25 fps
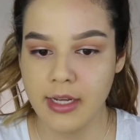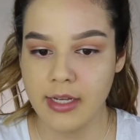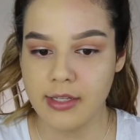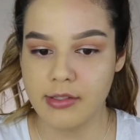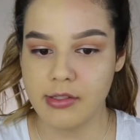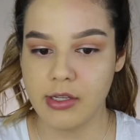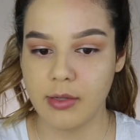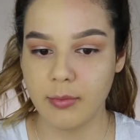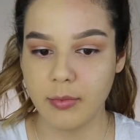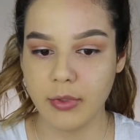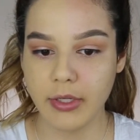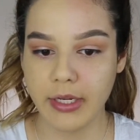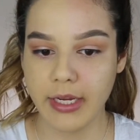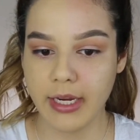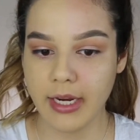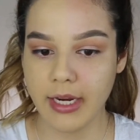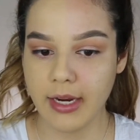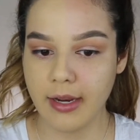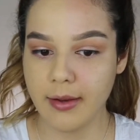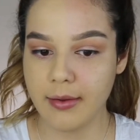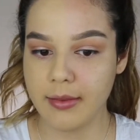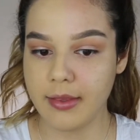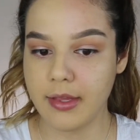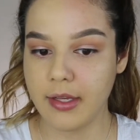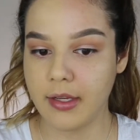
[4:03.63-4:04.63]
So I'm looking
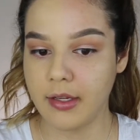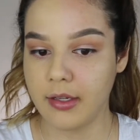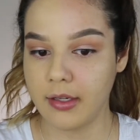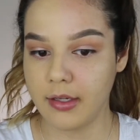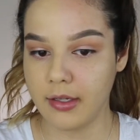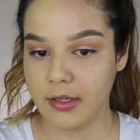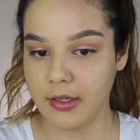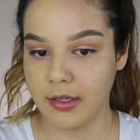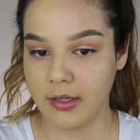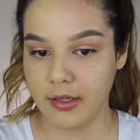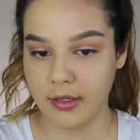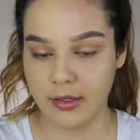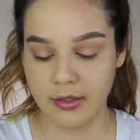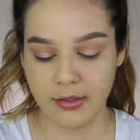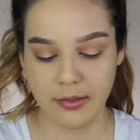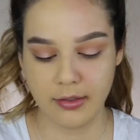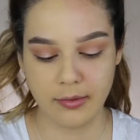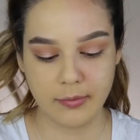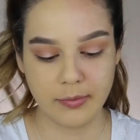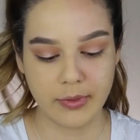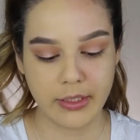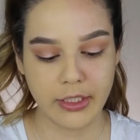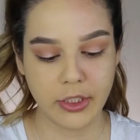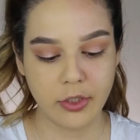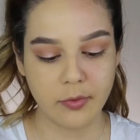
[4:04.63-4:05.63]
at the
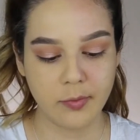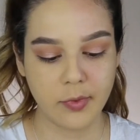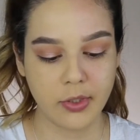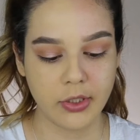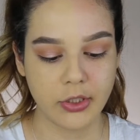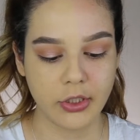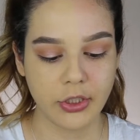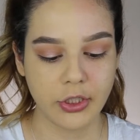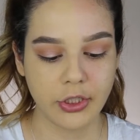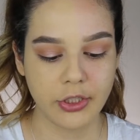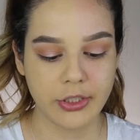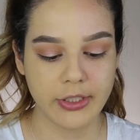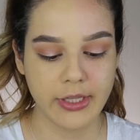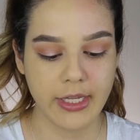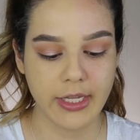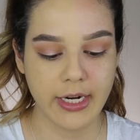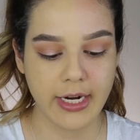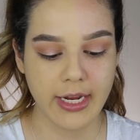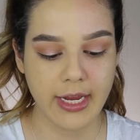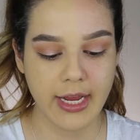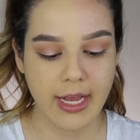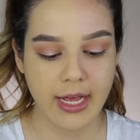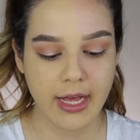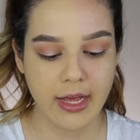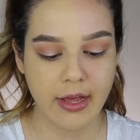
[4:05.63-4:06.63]
little monitor that I
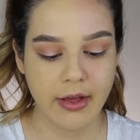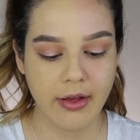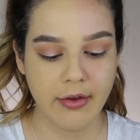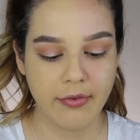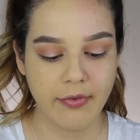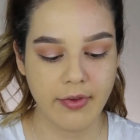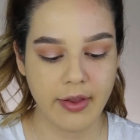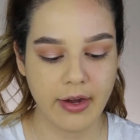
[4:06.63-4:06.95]
have,